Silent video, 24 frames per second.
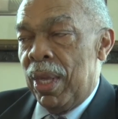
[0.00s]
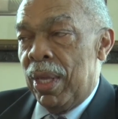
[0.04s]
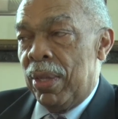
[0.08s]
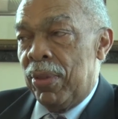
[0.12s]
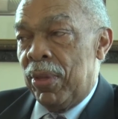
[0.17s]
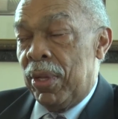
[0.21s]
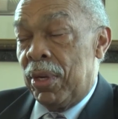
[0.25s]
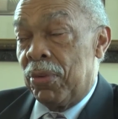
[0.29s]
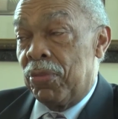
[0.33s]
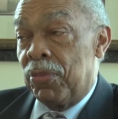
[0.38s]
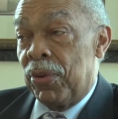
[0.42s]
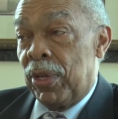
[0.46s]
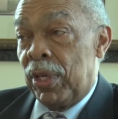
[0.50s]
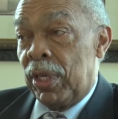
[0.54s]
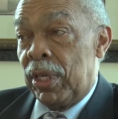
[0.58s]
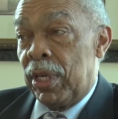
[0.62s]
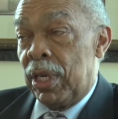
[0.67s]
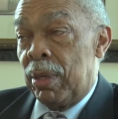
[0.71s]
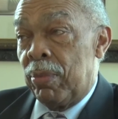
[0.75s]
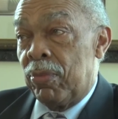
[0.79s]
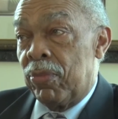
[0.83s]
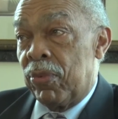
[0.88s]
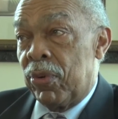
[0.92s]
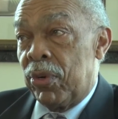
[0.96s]
Then a fellow
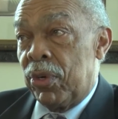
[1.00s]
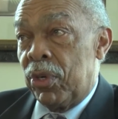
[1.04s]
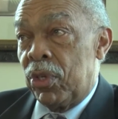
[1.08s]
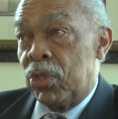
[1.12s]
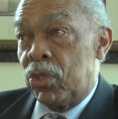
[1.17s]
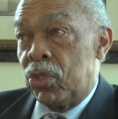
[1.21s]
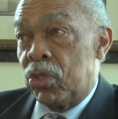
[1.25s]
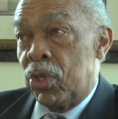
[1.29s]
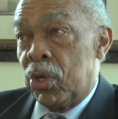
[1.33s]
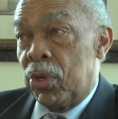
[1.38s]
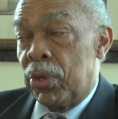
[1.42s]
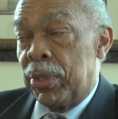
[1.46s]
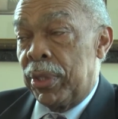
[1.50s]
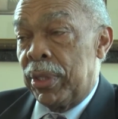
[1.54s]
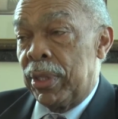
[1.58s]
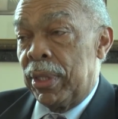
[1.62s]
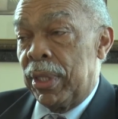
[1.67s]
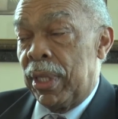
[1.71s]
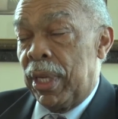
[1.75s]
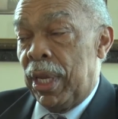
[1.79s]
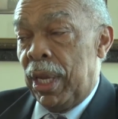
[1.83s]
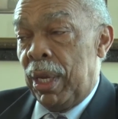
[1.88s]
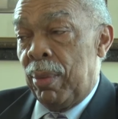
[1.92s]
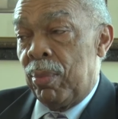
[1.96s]
named Vernon
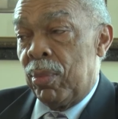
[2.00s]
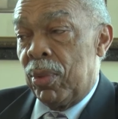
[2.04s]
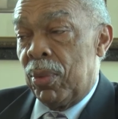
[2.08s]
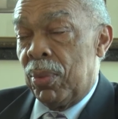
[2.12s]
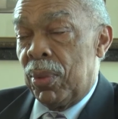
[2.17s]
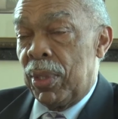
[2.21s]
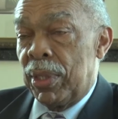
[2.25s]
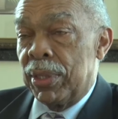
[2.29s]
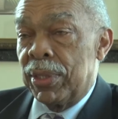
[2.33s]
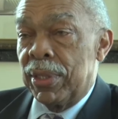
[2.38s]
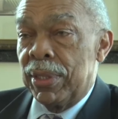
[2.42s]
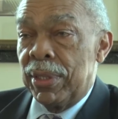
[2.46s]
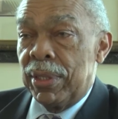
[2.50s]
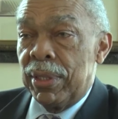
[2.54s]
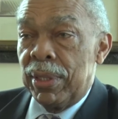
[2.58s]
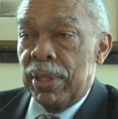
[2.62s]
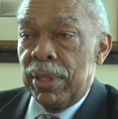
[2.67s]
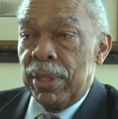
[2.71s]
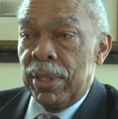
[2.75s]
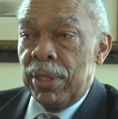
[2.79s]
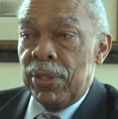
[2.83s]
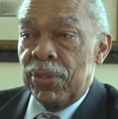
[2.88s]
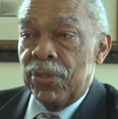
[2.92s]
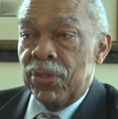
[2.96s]
Jordan came to
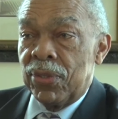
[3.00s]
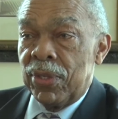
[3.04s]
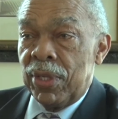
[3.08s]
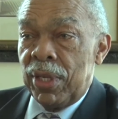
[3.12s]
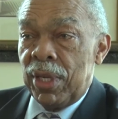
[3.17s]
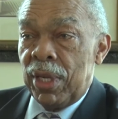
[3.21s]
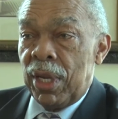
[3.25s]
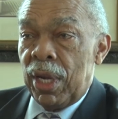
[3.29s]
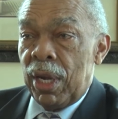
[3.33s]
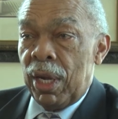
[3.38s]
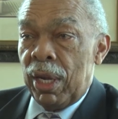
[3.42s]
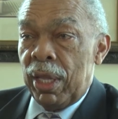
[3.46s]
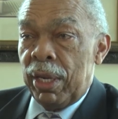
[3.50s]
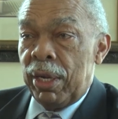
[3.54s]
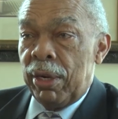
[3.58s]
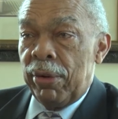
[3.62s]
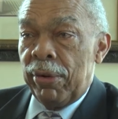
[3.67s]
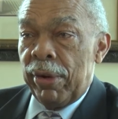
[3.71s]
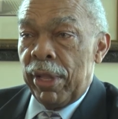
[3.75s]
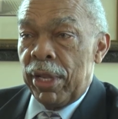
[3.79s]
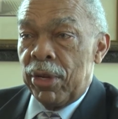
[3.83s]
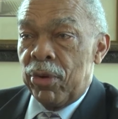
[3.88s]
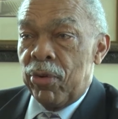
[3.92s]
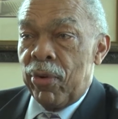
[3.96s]
Washington, D.C. and
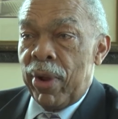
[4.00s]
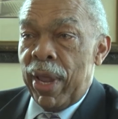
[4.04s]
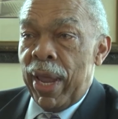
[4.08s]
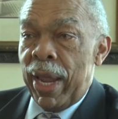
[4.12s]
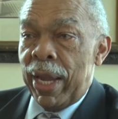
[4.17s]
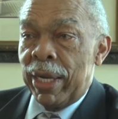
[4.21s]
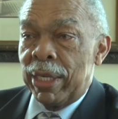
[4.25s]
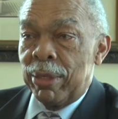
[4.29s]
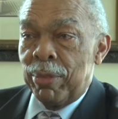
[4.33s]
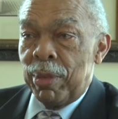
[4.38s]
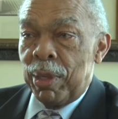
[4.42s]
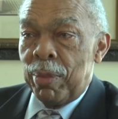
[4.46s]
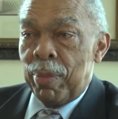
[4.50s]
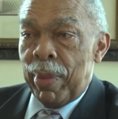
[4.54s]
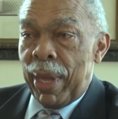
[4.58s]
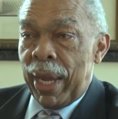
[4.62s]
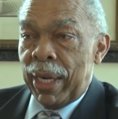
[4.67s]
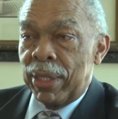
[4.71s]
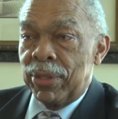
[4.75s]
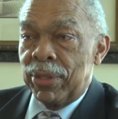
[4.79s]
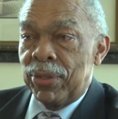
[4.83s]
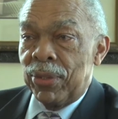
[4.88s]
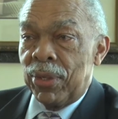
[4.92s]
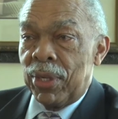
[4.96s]
literally dragged me
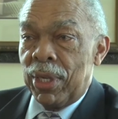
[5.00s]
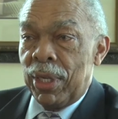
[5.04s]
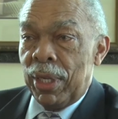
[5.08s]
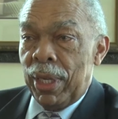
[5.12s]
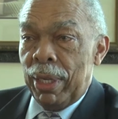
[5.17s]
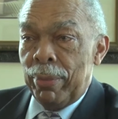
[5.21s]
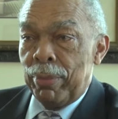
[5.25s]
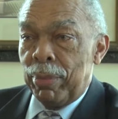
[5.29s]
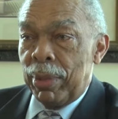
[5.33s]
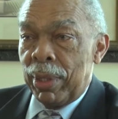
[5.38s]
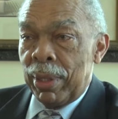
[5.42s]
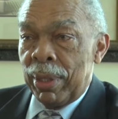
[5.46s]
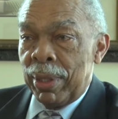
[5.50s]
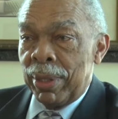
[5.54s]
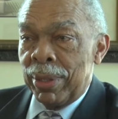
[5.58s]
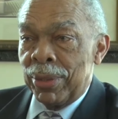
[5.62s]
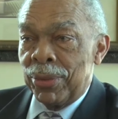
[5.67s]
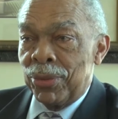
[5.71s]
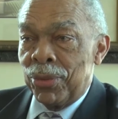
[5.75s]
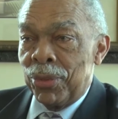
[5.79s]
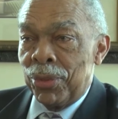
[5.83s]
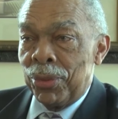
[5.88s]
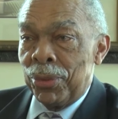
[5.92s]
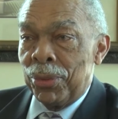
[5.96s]
back to Columbia
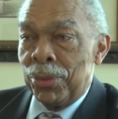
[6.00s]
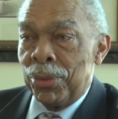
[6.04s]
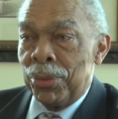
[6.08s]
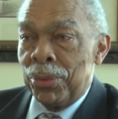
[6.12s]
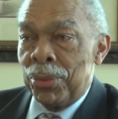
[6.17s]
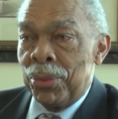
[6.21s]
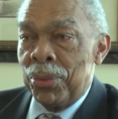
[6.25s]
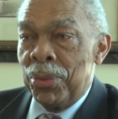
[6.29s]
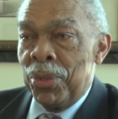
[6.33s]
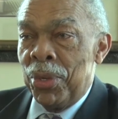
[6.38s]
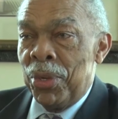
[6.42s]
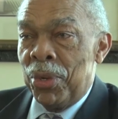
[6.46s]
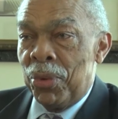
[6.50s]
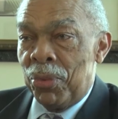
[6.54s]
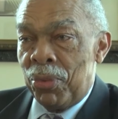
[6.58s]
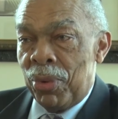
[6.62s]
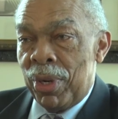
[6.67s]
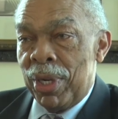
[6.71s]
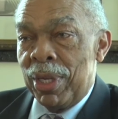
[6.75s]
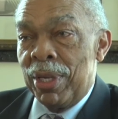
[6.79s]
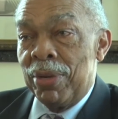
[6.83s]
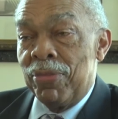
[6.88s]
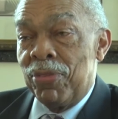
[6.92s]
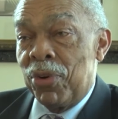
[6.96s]
to
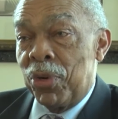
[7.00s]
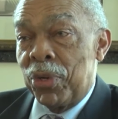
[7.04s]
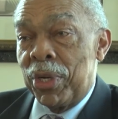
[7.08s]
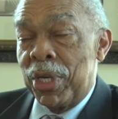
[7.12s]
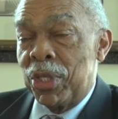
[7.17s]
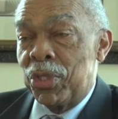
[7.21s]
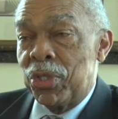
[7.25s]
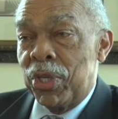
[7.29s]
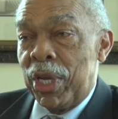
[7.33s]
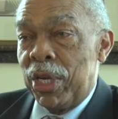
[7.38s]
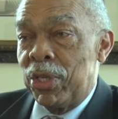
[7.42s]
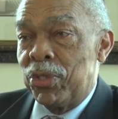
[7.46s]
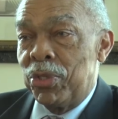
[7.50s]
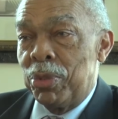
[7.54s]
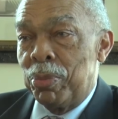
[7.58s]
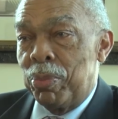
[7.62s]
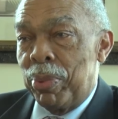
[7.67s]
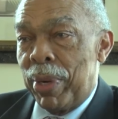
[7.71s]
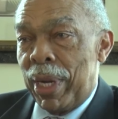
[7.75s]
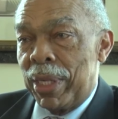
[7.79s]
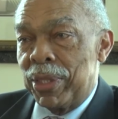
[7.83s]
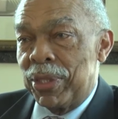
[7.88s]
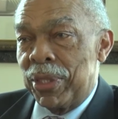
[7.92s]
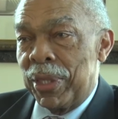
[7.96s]
run the voter education
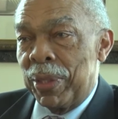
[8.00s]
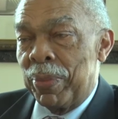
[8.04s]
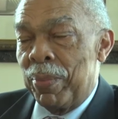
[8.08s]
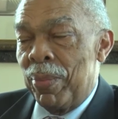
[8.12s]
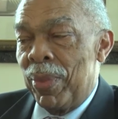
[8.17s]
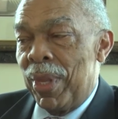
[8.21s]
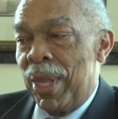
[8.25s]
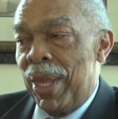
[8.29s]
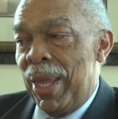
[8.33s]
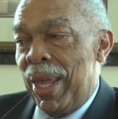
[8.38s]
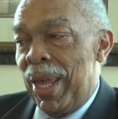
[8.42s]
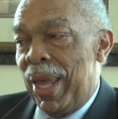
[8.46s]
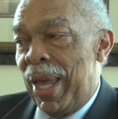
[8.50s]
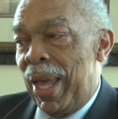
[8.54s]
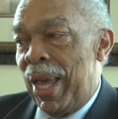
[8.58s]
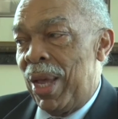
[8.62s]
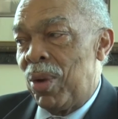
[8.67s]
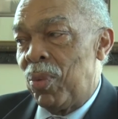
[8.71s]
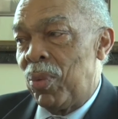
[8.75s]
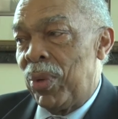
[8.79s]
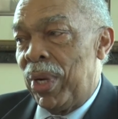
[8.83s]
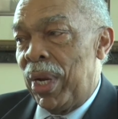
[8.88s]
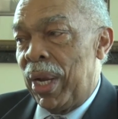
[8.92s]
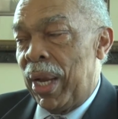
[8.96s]
project.
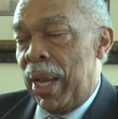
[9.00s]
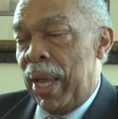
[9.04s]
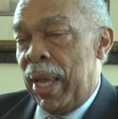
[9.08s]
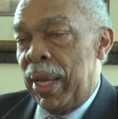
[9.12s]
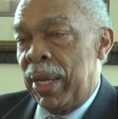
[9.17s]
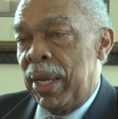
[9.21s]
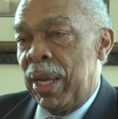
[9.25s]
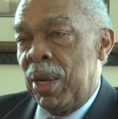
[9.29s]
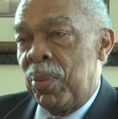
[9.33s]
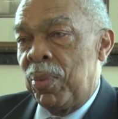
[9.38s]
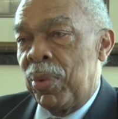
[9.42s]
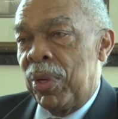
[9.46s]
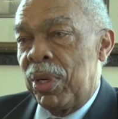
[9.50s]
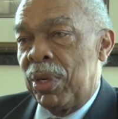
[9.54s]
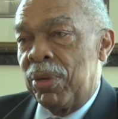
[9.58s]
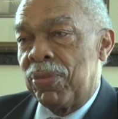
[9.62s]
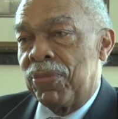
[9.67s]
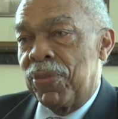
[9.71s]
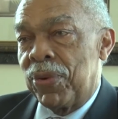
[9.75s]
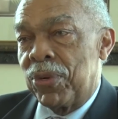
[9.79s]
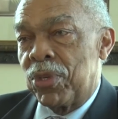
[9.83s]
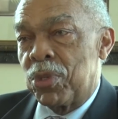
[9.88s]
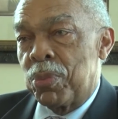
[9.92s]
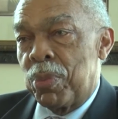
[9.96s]
And when I got here, one of the
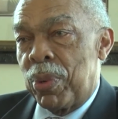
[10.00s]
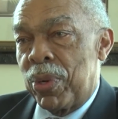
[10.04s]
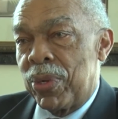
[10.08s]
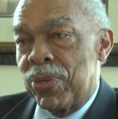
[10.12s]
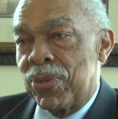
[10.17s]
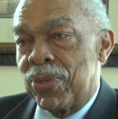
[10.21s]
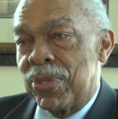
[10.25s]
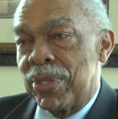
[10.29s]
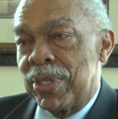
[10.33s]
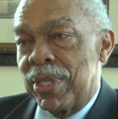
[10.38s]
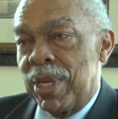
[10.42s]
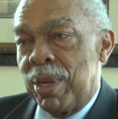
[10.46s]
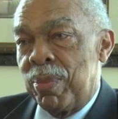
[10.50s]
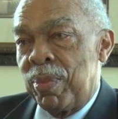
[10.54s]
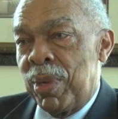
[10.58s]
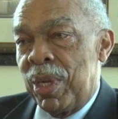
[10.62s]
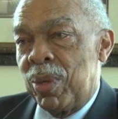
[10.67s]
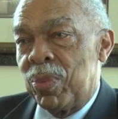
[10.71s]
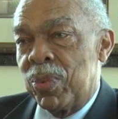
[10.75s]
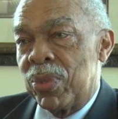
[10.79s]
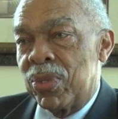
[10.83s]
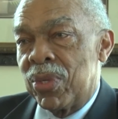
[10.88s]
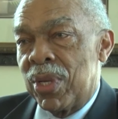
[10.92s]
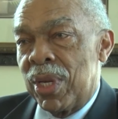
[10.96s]
first persons I
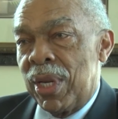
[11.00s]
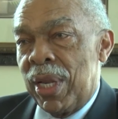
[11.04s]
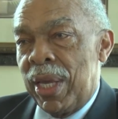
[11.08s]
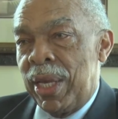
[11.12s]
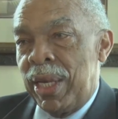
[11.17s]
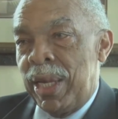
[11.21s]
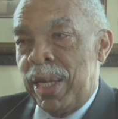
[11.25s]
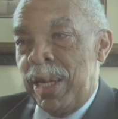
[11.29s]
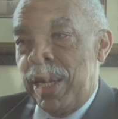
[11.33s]
met was a lady